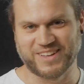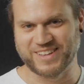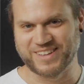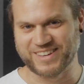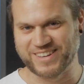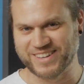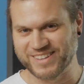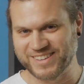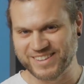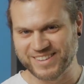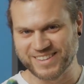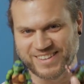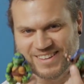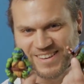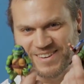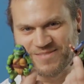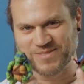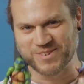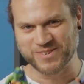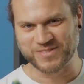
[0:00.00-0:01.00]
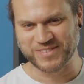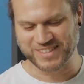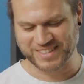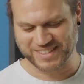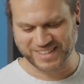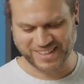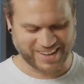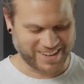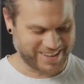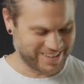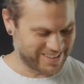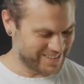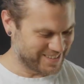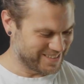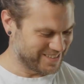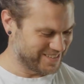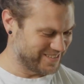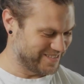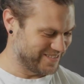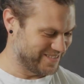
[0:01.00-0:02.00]
yeah, they did. They improved this a lot.
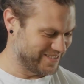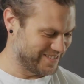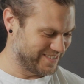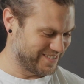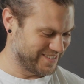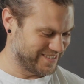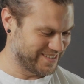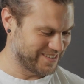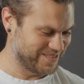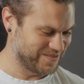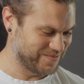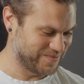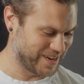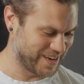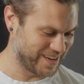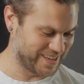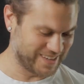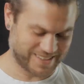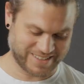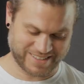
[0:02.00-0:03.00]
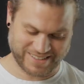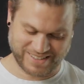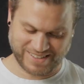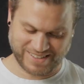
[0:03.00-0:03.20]
But